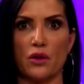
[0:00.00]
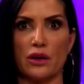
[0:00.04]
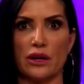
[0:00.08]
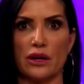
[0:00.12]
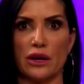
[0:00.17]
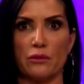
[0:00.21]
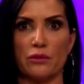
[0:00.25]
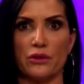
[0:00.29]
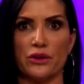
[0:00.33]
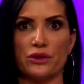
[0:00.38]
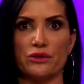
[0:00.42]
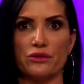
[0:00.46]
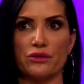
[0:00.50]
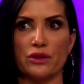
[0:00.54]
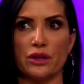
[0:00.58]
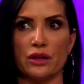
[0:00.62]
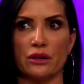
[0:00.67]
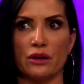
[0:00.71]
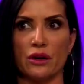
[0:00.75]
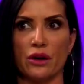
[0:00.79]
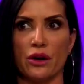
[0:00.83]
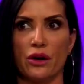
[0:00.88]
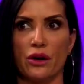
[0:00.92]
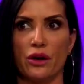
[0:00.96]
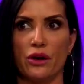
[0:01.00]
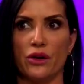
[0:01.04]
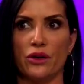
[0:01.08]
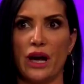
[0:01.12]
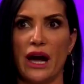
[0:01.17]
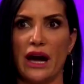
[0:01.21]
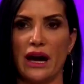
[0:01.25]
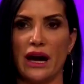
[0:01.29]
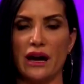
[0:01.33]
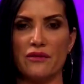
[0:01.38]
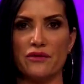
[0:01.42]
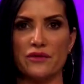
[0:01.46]
So, okay, well, you can
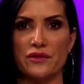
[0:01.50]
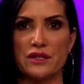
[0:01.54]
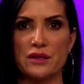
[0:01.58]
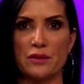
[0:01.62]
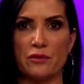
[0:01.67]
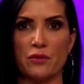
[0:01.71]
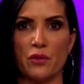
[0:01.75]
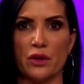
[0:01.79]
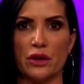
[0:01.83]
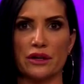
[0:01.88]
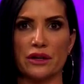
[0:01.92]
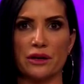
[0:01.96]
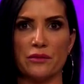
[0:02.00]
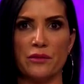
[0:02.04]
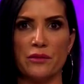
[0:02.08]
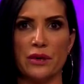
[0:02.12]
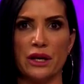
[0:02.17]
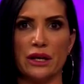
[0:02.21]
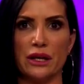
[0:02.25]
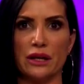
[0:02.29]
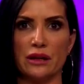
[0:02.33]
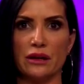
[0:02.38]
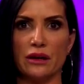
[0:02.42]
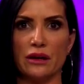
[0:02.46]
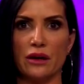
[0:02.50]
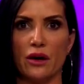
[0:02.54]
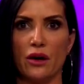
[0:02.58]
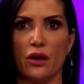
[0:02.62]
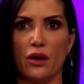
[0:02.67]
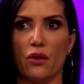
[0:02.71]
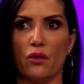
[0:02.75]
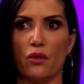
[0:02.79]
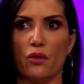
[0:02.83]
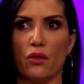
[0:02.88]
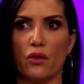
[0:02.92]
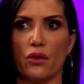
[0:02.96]
have someone committed,
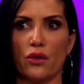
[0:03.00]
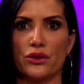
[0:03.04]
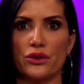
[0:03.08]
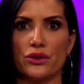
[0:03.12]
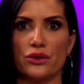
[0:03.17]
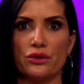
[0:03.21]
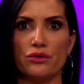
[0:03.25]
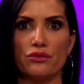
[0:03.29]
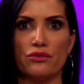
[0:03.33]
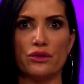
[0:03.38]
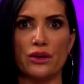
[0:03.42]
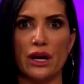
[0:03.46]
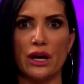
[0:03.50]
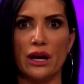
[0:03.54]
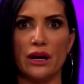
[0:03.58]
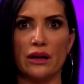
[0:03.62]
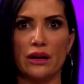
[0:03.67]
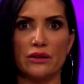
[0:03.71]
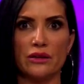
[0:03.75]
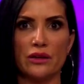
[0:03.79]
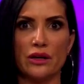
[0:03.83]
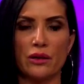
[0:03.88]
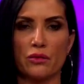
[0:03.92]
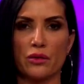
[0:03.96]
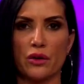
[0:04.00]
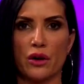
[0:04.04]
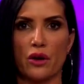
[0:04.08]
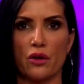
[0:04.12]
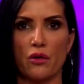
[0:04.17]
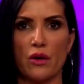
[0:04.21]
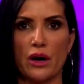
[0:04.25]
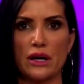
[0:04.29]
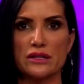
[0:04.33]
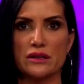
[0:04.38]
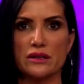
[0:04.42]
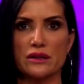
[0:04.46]
or you can,
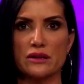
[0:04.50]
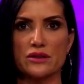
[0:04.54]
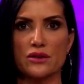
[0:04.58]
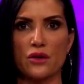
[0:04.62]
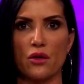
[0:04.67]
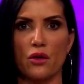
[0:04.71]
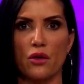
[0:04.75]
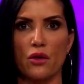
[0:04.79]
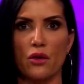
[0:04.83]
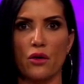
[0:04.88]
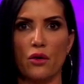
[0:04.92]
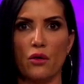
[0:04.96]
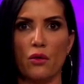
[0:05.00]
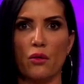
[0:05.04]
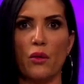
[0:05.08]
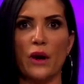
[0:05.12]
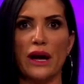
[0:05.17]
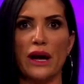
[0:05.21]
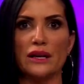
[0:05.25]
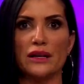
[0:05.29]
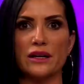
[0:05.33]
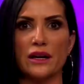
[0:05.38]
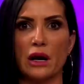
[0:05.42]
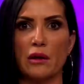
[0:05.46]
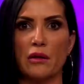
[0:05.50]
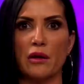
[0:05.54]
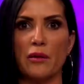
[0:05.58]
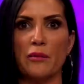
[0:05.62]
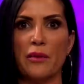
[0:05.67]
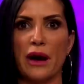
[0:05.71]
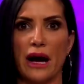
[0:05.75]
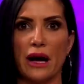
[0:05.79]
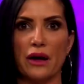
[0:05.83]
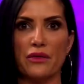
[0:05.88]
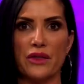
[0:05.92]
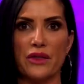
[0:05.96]
request. There's a whole way to go
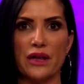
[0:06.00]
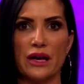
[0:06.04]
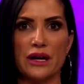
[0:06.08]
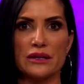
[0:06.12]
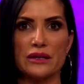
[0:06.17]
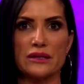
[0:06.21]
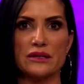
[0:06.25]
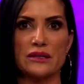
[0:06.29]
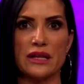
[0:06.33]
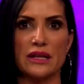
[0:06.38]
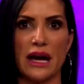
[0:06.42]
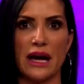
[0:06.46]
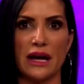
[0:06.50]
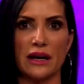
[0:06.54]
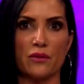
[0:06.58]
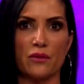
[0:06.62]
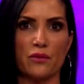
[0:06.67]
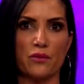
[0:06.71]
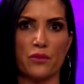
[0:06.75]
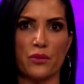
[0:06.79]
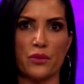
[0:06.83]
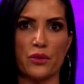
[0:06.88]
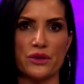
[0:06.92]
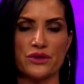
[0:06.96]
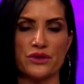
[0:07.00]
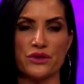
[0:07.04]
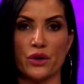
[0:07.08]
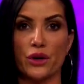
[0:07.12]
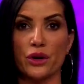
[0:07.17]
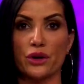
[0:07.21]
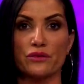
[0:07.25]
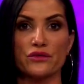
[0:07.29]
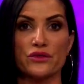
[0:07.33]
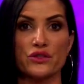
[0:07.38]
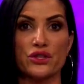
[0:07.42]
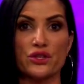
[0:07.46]
about this that
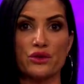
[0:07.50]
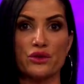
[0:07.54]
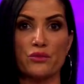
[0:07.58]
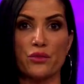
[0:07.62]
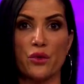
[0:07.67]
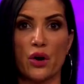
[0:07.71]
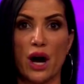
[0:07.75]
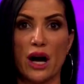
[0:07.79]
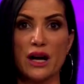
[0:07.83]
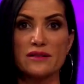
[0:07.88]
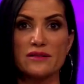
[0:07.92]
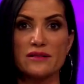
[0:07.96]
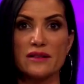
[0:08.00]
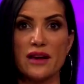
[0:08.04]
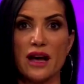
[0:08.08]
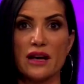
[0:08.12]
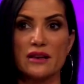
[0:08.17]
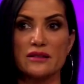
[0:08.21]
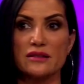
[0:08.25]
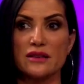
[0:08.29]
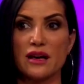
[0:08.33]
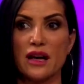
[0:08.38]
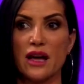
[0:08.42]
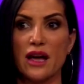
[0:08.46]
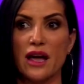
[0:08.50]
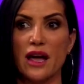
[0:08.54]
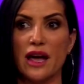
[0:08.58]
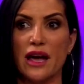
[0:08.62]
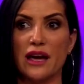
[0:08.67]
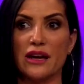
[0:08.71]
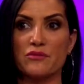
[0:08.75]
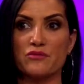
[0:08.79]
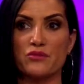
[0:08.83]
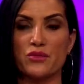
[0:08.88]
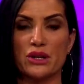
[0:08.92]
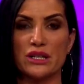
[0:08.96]
preserves due process
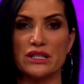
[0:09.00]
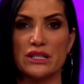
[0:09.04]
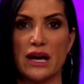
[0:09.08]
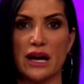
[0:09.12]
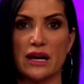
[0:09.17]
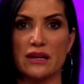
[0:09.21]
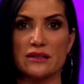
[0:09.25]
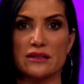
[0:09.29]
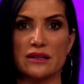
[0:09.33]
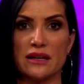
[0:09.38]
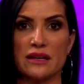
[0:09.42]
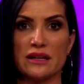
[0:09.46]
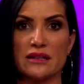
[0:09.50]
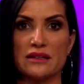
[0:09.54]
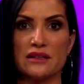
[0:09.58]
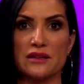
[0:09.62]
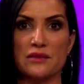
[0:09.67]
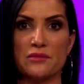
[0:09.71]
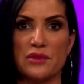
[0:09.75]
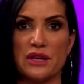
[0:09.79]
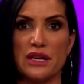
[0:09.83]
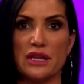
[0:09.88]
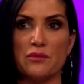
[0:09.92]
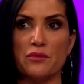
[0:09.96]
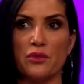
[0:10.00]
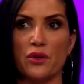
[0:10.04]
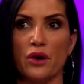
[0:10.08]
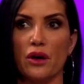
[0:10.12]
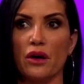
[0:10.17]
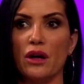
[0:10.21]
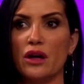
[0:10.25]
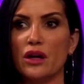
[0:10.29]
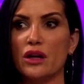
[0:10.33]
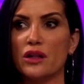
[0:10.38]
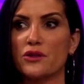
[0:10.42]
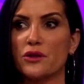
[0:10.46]
and protects innocent
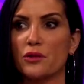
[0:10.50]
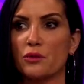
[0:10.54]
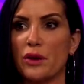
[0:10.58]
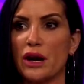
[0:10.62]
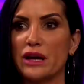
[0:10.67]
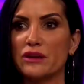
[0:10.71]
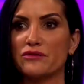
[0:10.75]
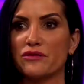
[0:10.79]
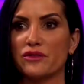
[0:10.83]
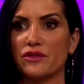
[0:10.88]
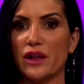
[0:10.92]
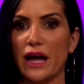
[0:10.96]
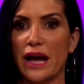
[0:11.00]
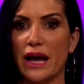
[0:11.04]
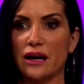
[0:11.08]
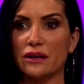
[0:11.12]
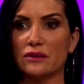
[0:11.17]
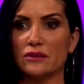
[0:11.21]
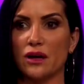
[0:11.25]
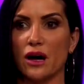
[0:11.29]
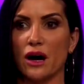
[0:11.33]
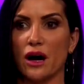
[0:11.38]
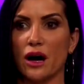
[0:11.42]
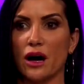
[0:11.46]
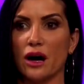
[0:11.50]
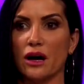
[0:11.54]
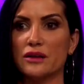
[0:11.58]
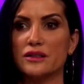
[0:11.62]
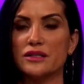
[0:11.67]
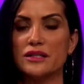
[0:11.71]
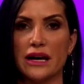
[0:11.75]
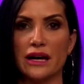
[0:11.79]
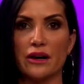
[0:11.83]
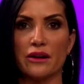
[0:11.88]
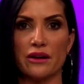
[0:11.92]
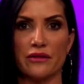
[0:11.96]
people. The red flag law
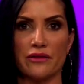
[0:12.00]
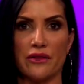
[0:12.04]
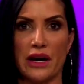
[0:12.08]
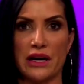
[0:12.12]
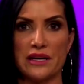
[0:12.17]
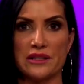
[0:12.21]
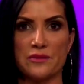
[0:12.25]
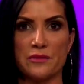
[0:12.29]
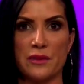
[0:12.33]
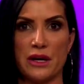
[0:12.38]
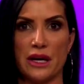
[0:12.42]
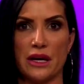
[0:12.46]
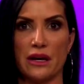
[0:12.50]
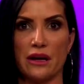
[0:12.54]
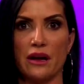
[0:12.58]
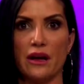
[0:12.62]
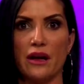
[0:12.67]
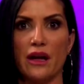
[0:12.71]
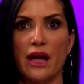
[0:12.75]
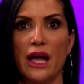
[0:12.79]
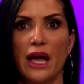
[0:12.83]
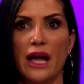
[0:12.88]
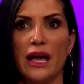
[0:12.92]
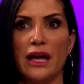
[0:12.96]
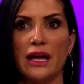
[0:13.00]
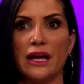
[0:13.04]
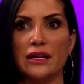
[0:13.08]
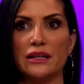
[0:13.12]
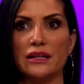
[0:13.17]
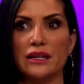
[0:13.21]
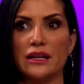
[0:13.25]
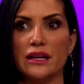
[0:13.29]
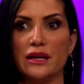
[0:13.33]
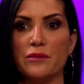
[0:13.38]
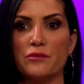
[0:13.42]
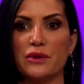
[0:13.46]
terrifies me.
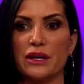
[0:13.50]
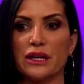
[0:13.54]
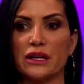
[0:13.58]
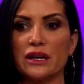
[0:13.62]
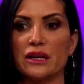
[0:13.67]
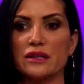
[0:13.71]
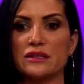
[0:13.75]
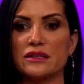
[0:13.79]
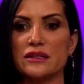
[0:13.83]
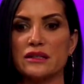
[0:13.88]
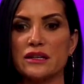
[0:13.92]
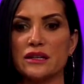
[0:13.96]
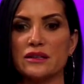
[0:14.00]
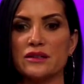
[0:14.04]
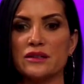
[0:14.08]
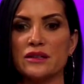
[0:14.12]
And because